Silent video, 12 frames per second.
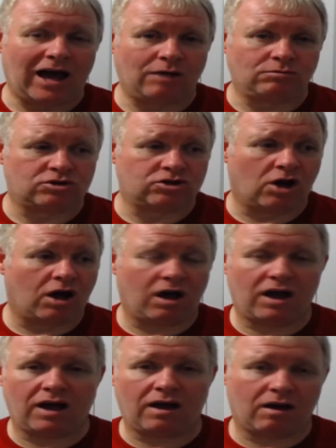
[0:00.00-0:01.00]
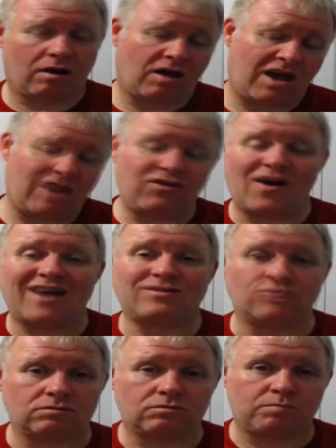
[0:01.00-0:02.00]
So if you
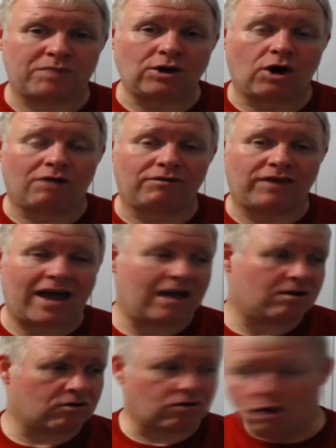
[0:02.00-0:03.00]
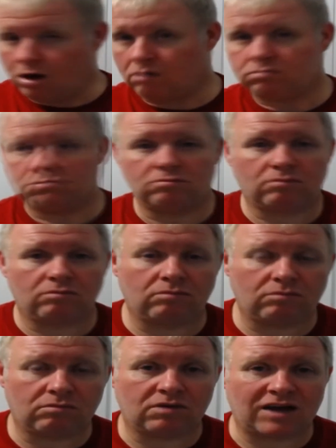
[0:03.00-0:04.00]
haven't been over there, go
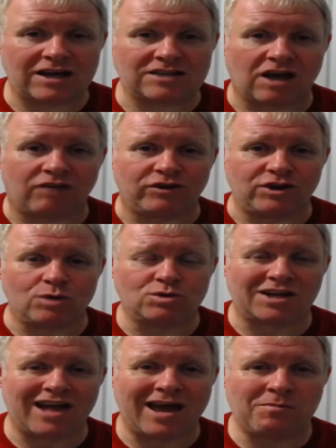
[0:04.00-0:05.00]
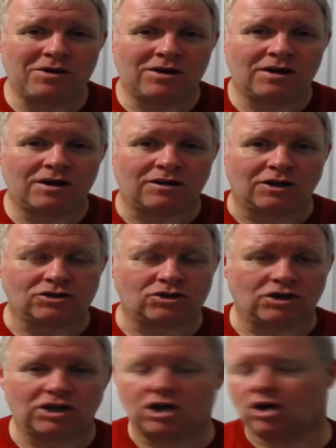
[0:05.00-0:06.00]
get yourself a username, you know, so
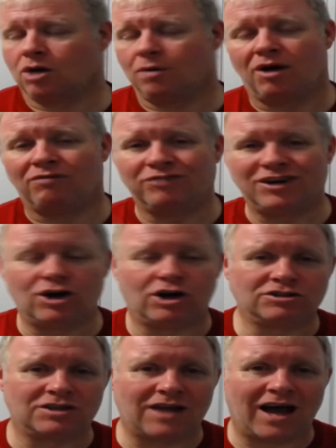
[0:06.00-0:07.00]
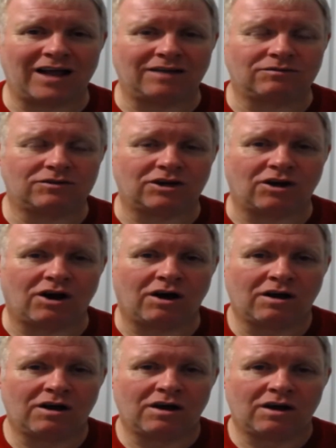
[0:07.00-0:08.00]
you can comment on videos and that, and, you know,
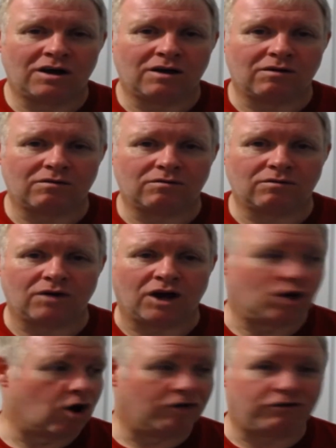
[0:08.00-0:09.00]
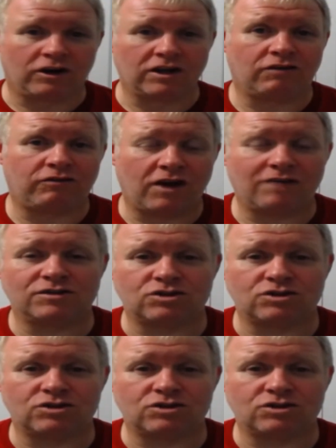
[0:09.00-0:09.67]
and go follow your favourite